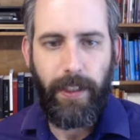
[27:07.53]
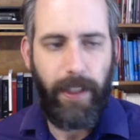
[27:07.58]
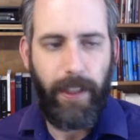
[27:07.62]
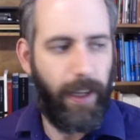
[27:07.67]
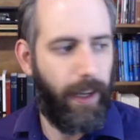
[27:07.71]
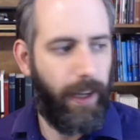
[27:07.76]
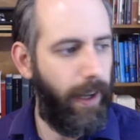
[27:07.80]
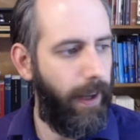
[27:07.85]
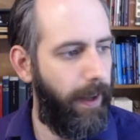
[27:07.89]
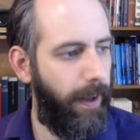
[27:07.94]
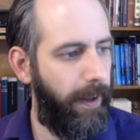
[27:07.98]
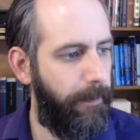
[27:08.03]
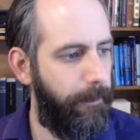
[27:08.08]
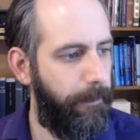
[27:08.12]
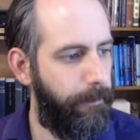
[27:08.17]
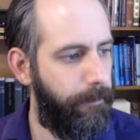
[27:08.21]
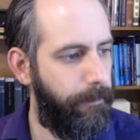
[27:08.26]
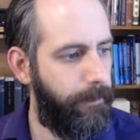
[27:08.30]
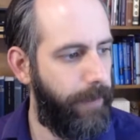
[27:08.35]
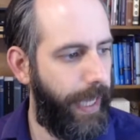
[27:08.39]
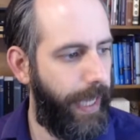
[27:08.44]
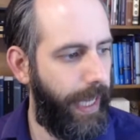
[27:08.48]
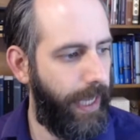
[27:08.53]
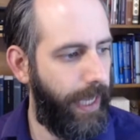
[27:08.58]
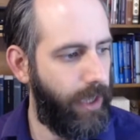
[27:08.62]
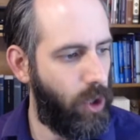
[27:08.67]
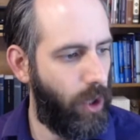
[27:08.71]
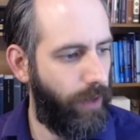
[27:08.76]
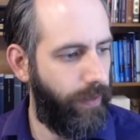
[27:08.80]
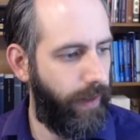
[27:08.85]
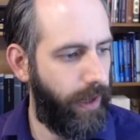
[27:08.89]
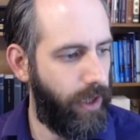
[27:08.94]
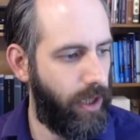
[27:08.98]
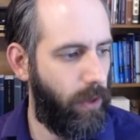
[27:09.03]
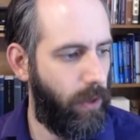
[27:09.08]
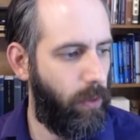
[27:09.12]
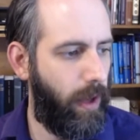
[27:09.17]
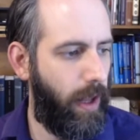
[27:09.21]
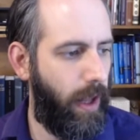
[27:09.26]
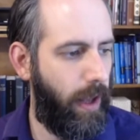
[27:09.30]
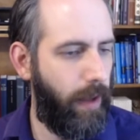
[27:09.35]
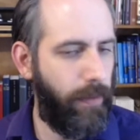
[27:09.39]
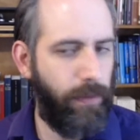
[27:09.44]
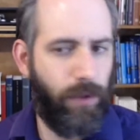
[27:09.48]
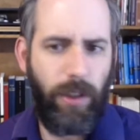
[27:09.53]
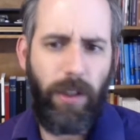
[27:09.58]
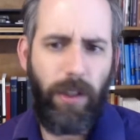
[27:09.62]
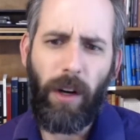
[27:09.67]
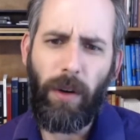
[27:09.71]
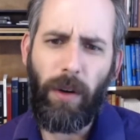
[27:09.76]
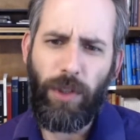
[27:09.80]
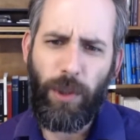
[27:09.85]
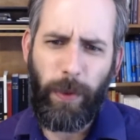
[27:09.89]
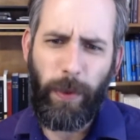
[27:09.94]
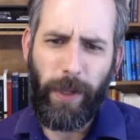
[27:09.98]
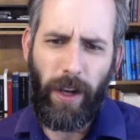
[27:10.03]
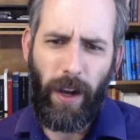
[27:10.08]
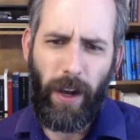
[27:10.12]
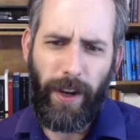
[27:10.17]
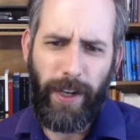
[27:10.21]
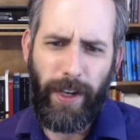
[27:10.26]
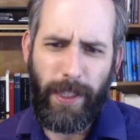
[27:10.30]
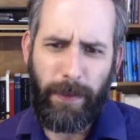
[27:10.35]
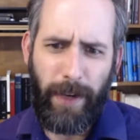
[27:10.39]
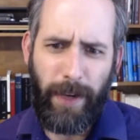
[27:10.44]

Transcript: And so if I say, well, I'm just being honest,